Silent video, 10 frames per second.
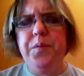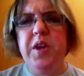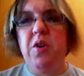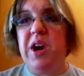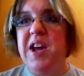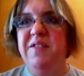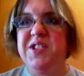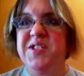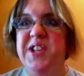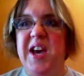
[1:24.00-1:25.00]
You know, and I
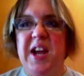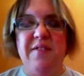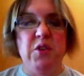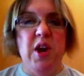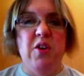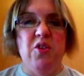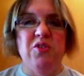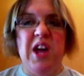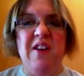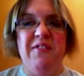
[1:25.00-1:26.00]
even said after I heard
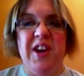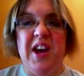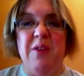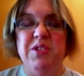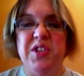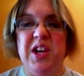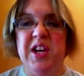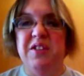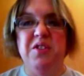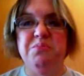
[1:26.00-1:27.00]
her laughing, I was
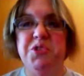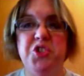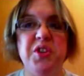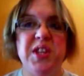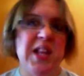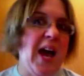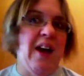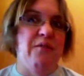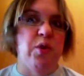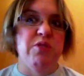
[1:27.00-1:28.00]
like, you shouldn't
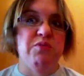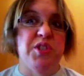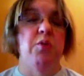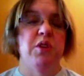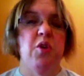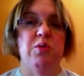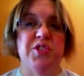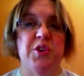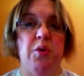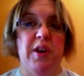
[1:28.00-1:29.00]
laugh when you don't know
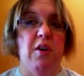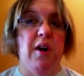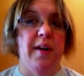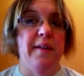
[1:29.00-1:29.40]
what's going on.